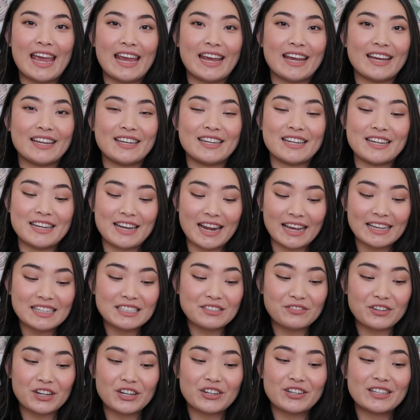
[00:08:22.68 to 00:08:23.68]
And
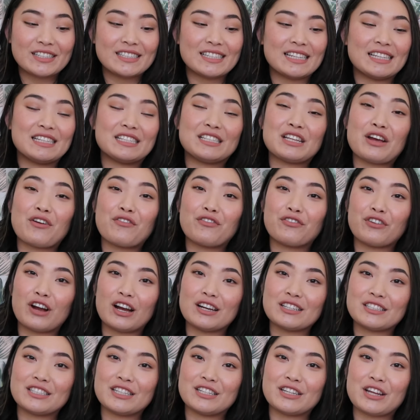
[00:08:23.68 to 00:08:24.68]
next fragrance is
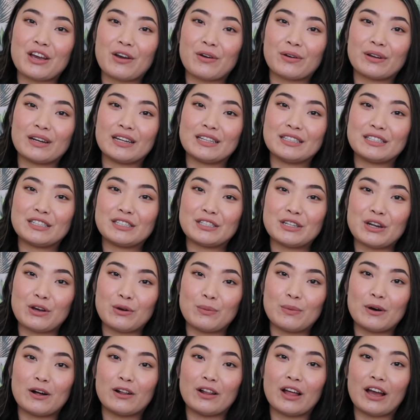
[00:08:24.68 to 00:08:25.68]
Frosted Coconut
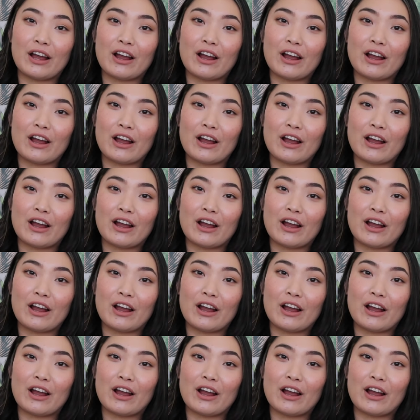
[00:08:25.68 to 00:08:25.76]
Snowball.